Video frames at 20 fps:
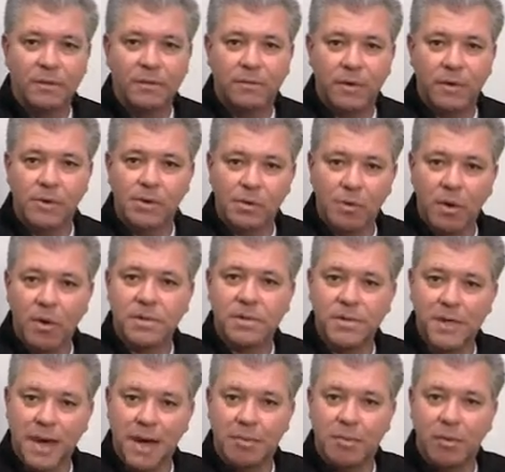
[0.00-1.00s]
for short
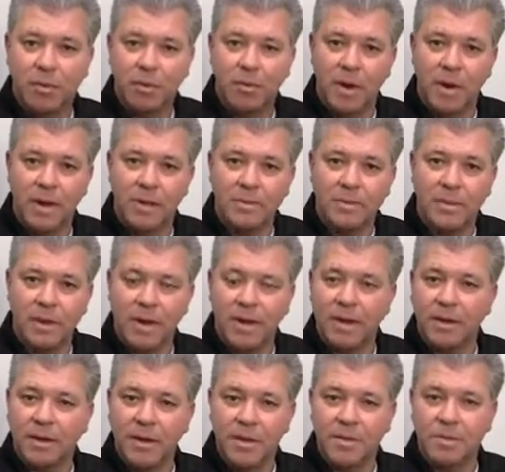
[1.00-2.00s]
sample runs like
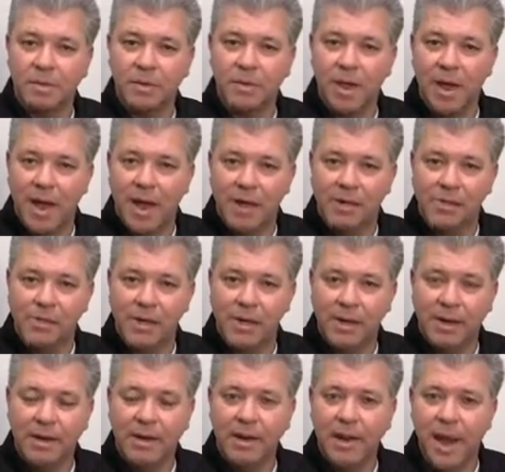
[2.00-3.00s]
industrial
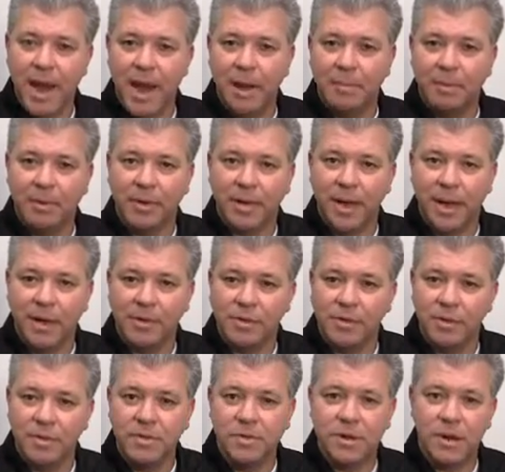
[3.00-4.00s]
hygiene
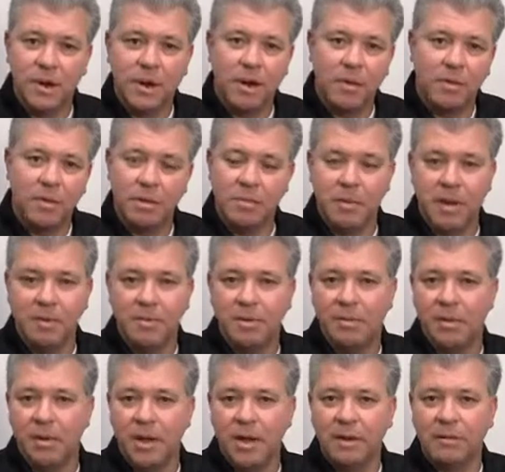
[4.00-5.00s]
applications, where you may be
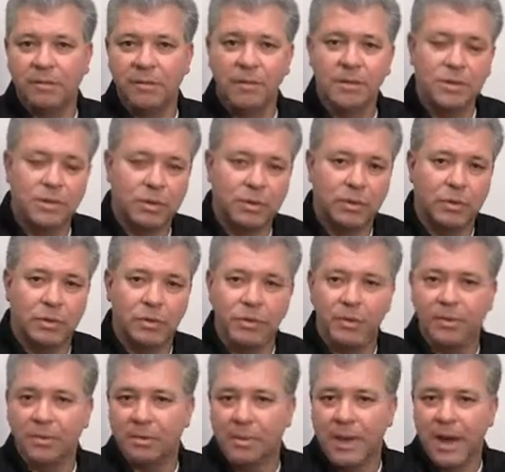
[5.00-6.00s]
running for 2 or
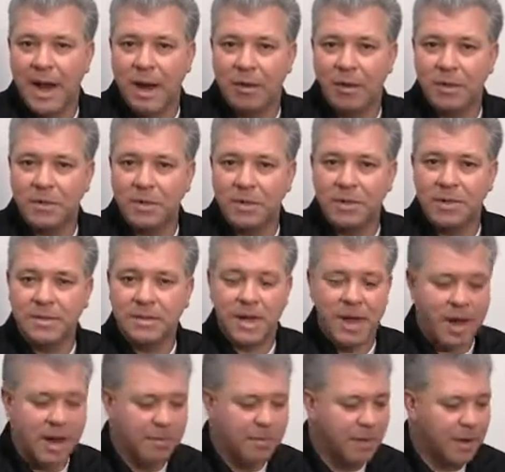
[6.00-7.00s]
3 hours at a
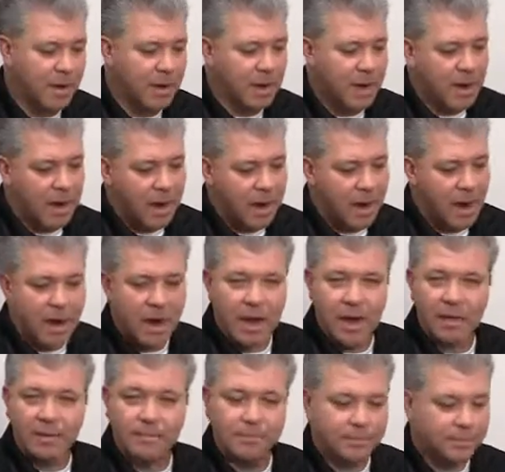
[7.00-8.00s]
time,
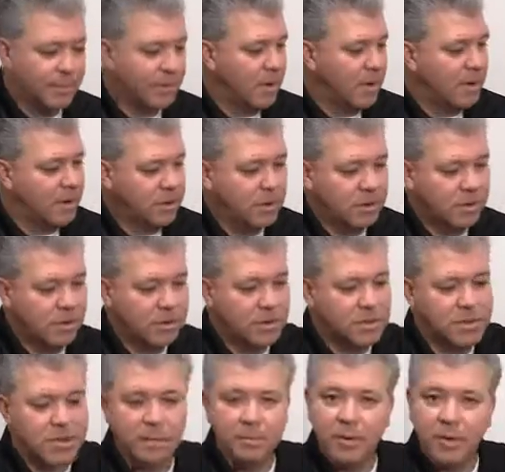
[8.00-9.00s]
you can
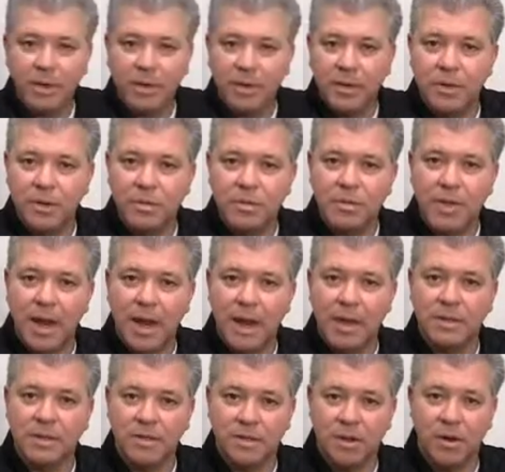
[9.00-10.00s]
simply use
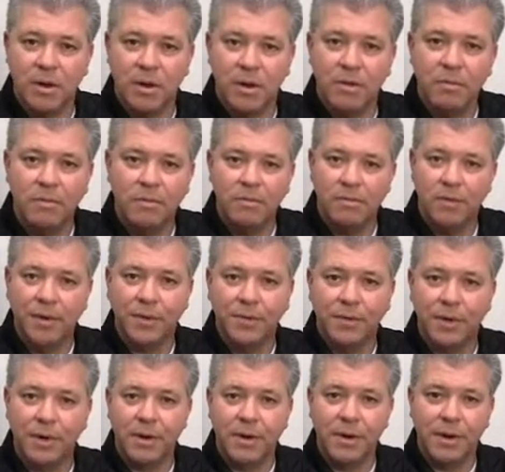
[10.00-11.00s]
a zero
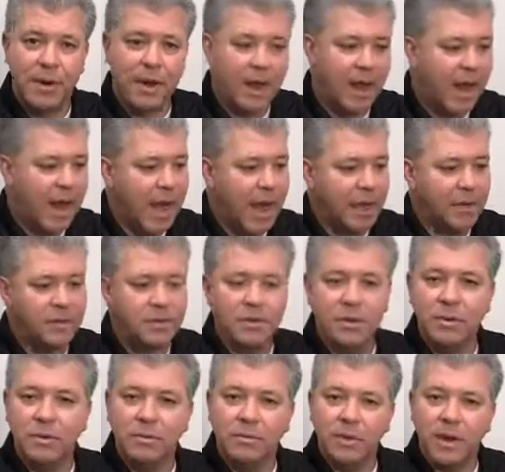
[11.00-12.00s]
filter and
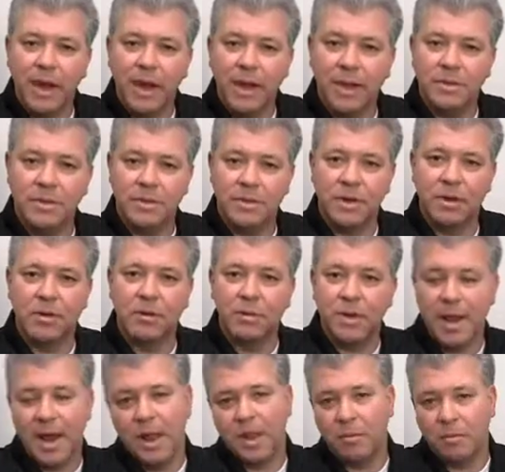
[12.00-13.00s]
do a zero
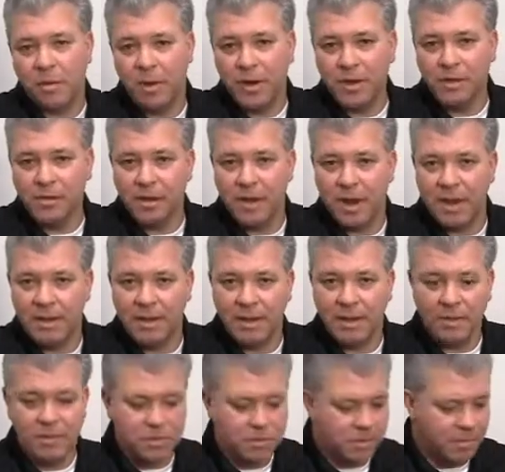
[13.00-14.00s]
calibration on the
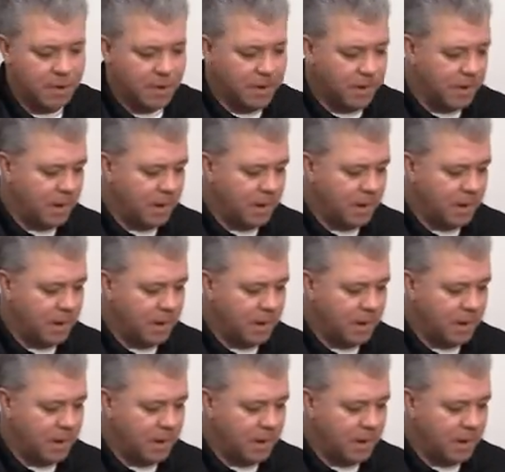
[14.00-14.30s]
instrument.